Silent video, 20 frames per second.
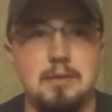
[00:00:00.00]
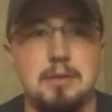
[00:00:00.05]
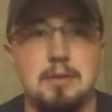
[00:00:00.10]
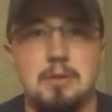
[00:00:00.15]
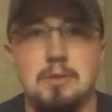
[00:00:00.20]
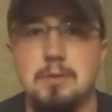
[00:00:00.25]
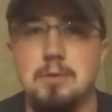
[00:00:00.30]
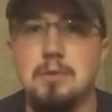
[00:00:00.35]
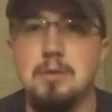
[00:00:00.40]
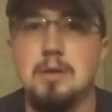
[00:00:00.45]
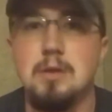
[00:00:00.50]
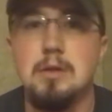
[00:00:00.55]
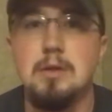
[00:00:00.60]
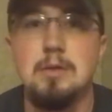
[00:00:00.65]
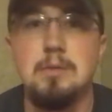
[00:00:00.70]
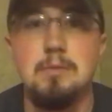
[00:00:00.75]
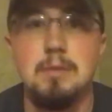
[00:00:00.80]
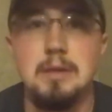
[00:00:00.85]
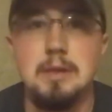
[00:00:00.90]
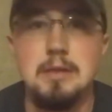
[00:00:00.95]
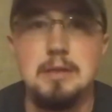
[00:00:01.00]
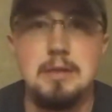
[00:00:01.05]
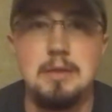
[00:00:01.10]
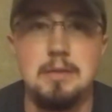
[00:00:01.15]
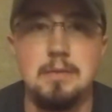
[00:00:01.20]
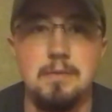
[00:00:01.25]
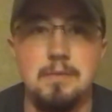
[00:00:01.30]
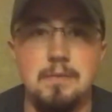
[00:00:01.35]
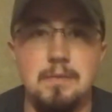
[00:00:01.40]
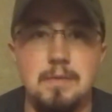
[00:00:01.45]
So you could miss
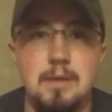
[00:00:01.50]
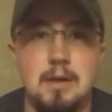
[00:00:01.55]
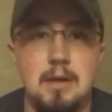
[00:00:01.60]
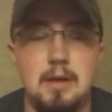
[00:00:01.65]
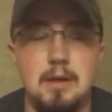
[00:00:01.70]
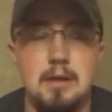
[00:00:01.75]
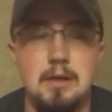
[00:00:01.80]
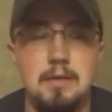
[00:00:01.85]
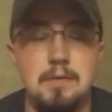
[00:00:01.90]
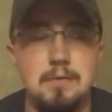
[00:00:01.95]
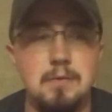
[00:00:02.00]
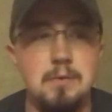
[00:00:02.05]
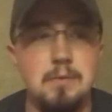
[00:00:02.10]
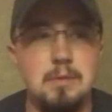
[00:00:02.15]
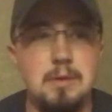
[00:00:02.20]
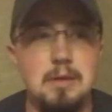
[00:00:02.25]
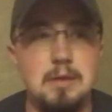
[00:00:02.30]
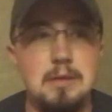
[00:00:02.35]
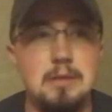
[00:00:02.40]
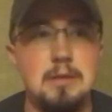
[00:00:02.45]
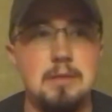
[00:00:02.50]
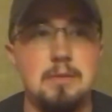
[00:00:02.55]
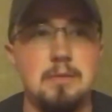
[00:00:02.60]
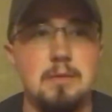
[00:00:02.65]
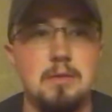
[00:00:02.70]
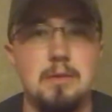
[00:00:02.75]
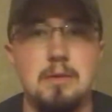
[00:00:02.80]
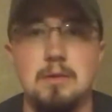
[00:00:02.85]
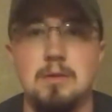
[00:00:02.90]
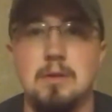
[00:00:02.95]
him. And if you miss
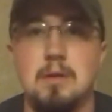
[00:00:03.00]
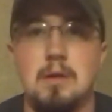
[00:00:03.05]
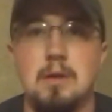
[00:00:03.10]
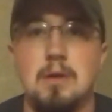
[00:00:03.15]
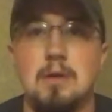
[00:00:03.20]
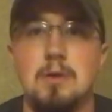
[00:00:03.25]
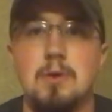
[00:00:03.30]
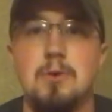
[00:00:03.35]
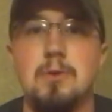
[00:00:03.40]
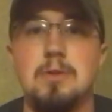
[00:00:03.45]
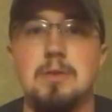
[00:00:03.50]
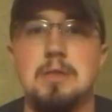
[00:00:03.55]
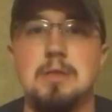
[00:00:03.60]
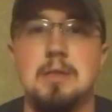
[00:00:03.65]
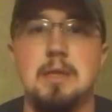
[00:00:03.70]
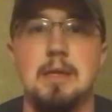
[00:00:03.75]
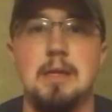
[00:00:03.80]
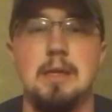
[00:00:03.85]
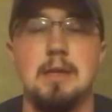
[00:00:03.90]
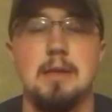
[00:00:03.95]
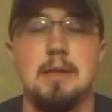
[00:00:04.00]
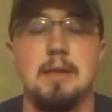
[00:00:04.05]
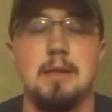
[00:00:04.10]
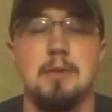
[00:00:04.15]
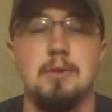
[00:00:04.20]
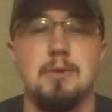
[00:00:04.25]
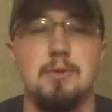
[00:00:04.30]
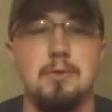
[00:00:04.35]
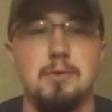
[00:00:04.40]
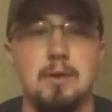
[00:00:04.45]
him, who's to say
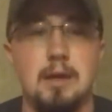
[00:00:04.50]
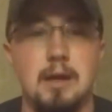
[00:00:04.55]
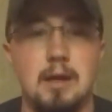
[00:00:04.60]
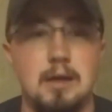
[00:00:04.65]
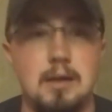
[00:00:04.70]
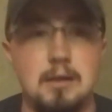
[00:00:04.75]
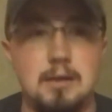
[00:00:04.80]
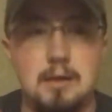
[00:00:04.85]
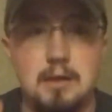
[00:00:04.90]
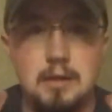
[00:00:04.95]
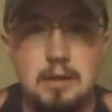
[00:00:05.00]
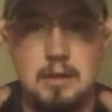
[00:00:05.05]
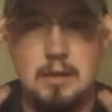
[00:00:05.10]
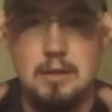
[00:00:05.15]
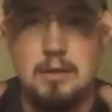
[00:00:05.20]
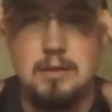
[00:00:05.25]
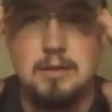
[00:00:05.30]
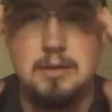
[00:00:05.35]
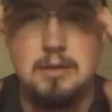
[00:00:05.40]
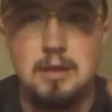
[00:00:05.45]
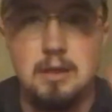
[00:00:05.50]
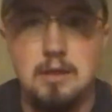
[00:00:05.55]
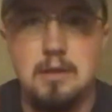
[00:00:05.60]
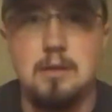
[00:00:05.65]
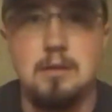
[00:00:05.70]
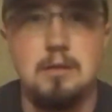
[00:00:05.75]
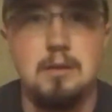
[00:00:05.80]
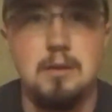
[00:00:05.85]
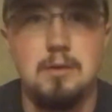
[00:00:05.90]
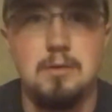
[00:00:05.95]
that you're not stuck,
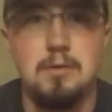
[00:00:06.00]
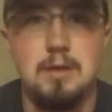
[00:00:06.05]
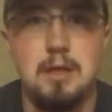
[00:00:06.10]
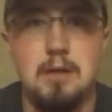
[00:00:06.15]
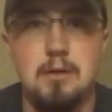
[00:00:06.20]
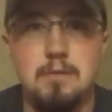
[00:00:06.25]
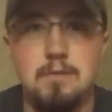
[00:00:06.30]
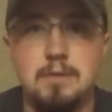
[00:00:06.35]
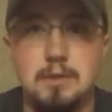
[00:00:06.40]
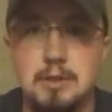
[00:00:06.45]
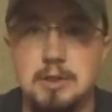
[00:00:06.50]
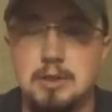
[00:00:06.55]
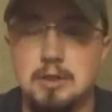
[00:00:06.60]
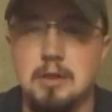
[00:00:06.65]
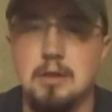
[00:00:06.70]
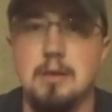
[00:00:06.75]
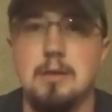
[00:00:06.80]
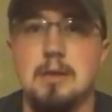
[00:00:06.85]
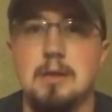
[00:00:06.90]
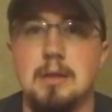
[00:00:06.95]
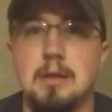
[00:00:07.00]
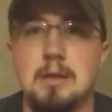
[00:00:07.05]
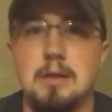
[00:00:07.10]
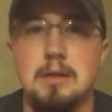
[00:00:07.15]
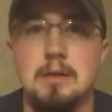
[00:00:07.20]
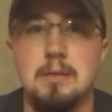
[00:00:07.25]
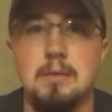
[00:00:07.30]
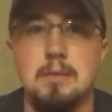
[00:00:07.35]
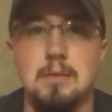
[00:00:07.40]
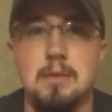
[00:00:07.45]
tunnel vision on
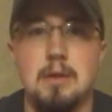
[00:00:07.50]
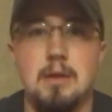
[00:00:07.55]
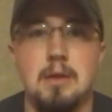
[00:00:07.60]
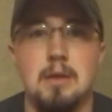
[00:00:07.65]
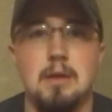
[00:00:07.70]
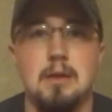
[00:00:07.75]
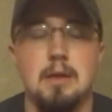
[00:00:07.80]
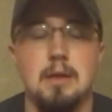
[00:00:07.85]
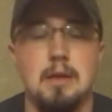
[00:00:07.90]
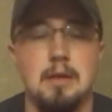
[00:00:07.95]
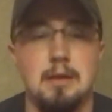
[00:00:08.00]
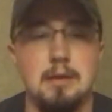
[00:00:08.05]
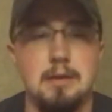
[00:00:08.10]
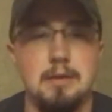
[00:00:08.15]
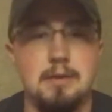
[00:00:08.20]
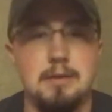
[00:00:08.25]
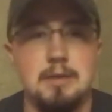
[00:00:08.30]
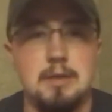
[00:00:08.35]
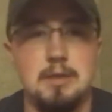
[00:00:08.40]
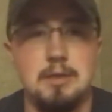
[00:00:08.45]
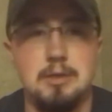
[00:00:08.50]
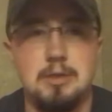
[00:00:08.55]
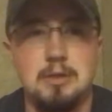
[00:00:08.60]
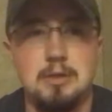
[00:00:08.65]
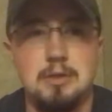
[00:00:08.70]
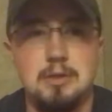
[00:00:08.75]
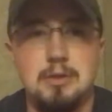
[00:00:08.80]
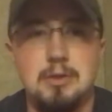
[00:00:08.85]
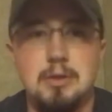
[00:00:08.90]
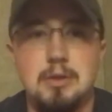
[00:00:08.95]
him in such an
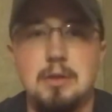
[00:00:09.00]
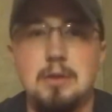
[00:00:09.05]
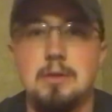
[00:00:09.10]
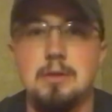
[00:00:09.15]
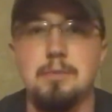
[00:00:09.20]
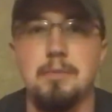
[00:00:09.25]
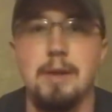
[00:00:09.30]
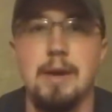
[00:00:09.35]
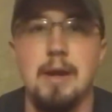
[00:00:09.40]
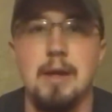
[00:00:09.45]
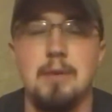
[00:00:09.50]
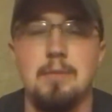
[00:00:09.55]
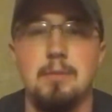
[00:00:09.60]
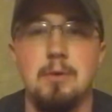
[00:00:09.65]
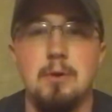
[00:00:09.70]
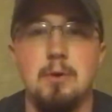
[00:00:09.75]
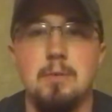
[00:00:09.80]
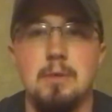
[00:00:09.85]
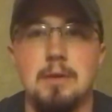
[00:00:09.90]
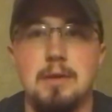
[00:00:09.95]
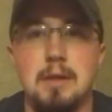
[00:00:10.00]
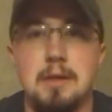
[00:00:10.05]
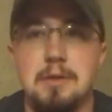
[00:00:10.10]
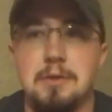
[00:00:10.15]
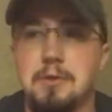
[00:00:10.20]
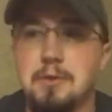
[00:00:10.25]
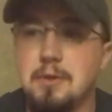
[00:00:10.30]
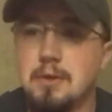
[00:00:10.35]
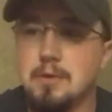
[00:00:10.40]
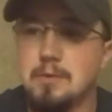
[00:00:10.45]
adrenaline-packed moment that
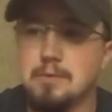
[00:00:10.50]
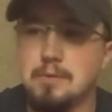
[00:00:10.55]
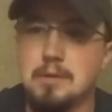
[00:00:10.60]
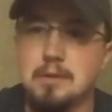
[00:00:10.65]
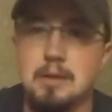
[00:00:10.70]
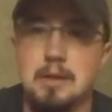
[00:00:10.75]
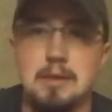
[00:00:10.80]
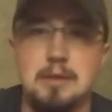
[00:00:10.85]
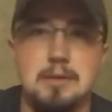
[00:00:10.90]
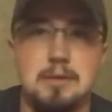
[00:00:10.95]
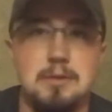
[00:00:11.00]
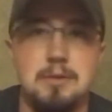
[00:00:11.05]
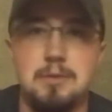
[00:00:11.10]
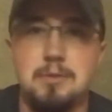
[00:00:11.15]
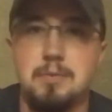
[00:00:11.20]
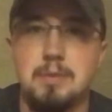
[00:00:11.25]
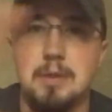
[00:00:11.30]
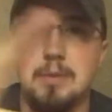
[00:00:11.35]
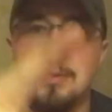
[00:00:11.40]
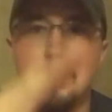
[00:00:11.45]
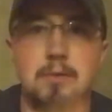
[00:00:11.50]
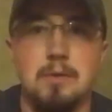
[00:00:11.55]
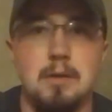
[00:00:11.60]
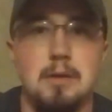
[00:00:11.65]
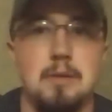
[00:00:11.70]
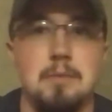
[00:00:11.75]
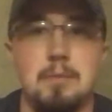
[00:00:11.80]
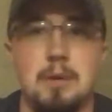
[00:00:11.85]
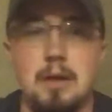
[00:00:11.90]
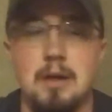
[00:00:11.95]
you don't realize that there's people
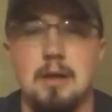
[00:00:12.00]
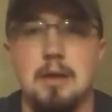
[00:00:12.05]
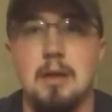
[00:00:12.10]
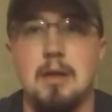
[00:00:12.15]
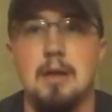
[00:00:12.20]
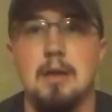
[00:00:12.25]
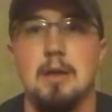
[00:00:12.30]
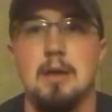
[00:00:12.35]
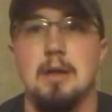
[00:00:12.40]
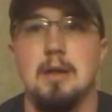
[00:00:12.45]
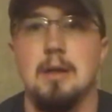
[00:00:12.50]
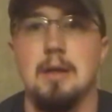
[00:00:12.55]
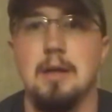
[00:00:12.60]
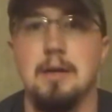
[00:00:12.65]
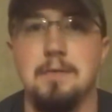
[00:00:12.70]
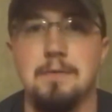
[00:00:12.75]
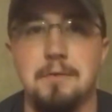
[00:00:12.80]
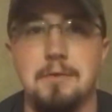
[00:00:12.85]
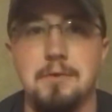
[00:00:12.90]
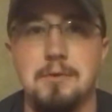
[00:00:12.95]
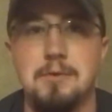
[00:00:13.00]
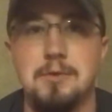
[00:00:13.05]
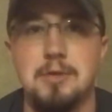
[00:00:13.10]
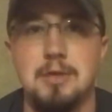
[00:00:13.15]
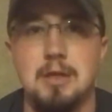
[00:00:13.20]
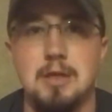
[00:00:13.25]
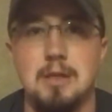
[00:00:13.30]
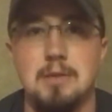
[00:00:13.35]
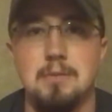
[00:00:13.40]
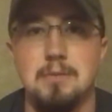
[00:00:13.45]
running by. And for your
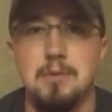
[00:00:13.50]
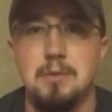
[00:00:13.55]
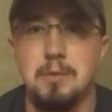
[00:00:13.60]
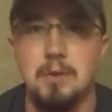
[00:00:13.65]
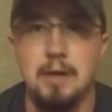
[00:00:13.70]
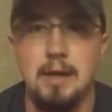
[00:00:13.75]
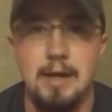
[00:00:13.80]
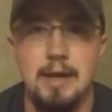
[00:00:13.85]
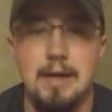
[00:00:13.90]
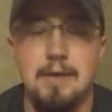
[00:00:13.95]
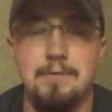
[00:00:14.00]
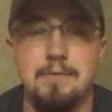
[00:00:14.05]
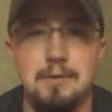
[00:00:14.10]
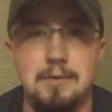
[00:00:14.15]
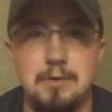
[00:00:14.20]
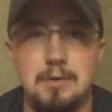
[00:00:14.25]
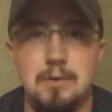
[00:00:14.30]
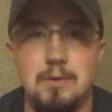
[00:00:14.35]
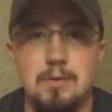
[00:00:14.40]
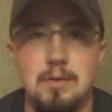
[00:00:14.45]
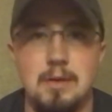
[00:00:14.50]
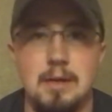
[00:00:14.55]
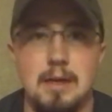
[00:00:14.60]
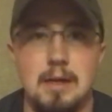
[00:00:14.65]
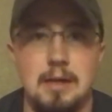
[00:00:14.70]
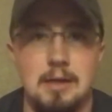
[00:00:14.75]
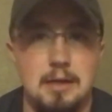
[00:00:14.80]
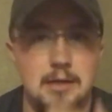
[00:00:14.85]
job, you have to know that.